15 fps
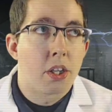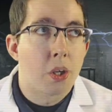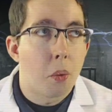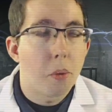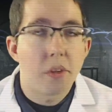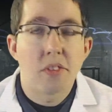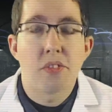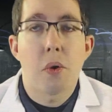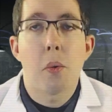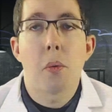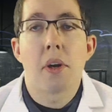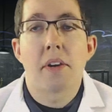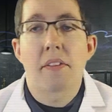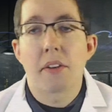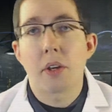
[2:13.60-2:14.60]
going
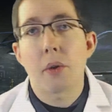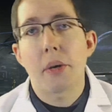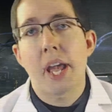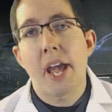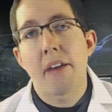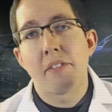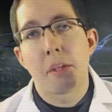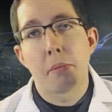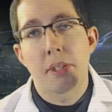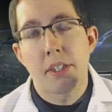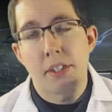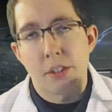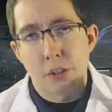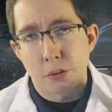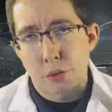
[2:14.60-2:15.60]
forward, they're going to have the
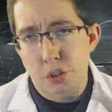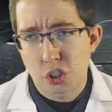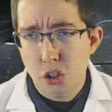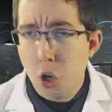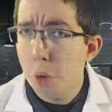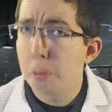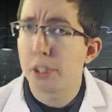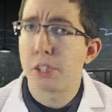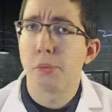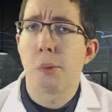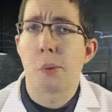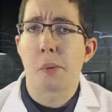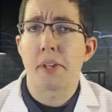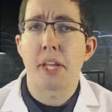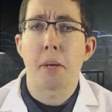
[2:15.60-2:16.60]
ability to do so much
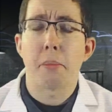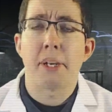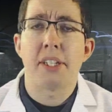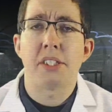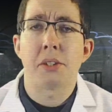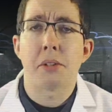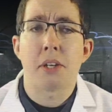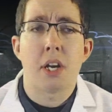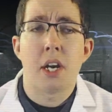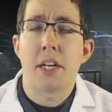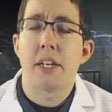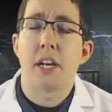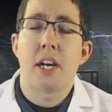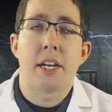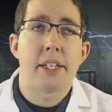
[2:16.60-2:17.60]
more with that
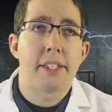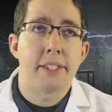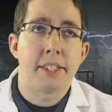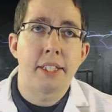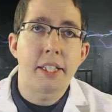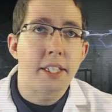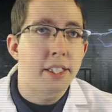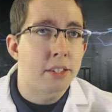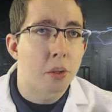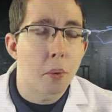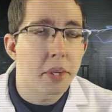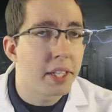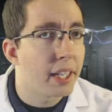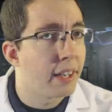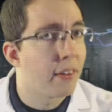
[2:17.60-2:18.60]
Patreon. He's
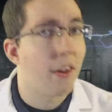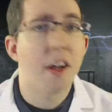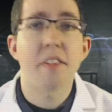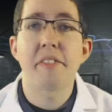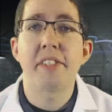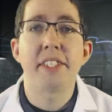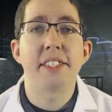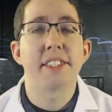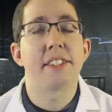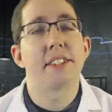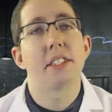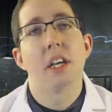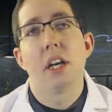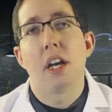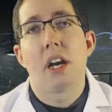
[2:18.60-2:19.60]
going to get an
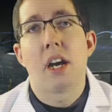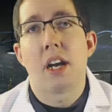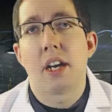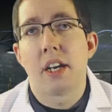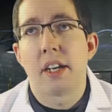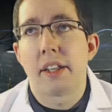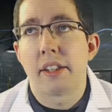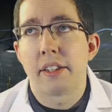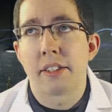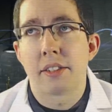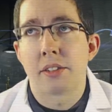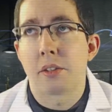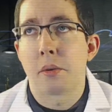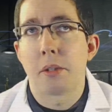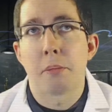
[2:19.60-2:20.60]
office.
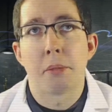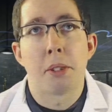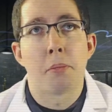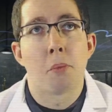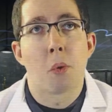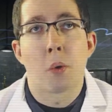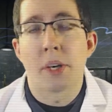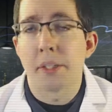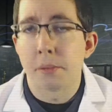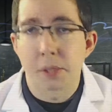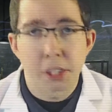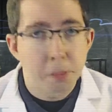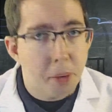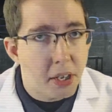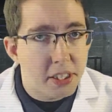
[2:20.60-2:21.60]
There's going to be more
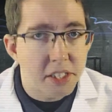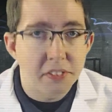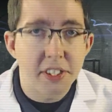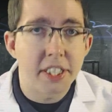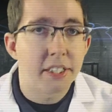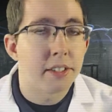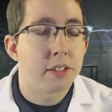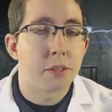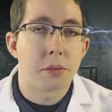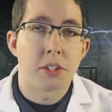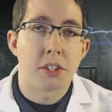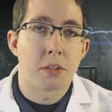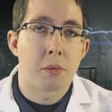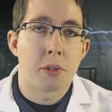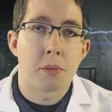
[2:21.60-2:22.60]
in-response videos,
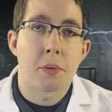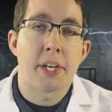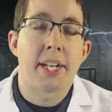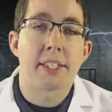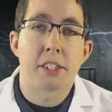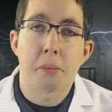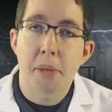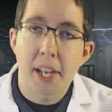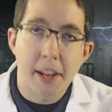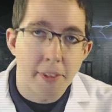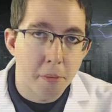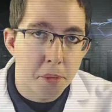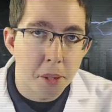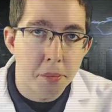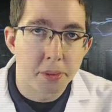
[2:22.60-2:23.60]
which is one where he has to pay
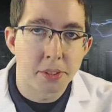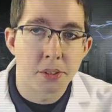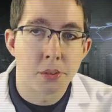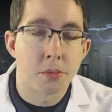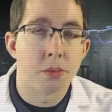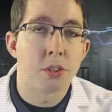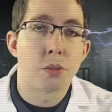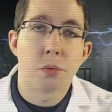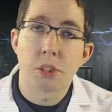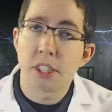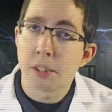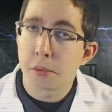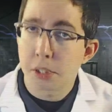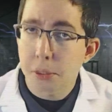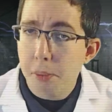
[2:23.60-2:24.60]
other people to do
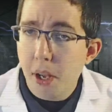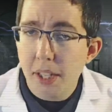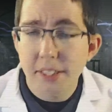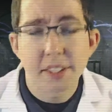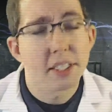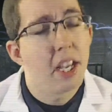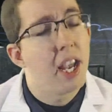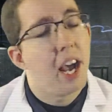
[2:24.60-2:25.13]
in response.